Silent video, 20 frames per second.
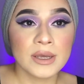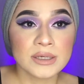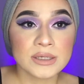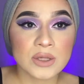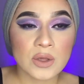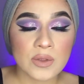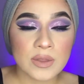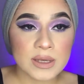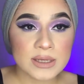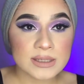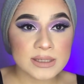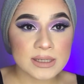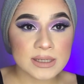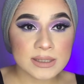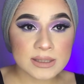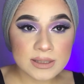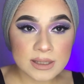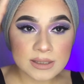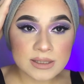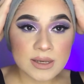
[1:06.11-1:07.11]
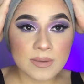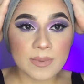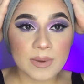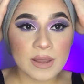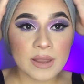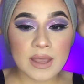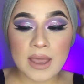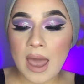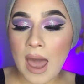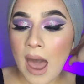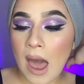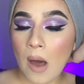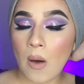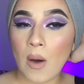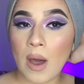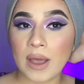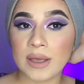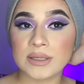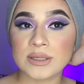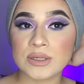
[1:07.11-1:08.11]
So this is typically how
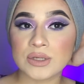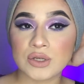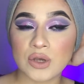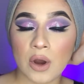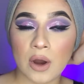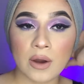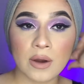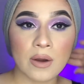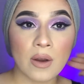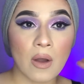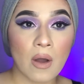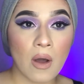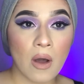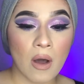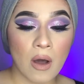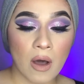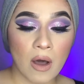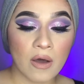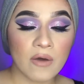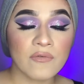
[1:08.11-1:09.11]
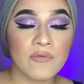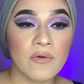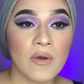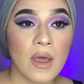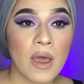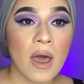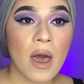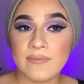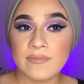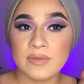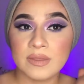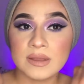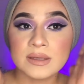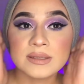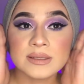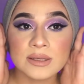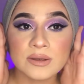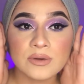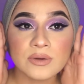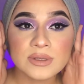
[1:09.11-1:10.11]
I start off with
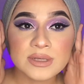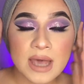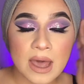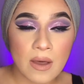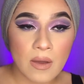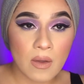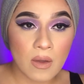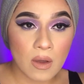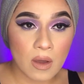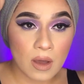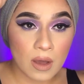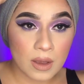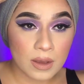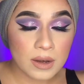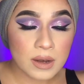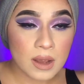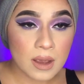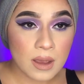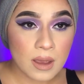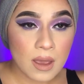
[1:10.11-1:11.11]
this little towel on.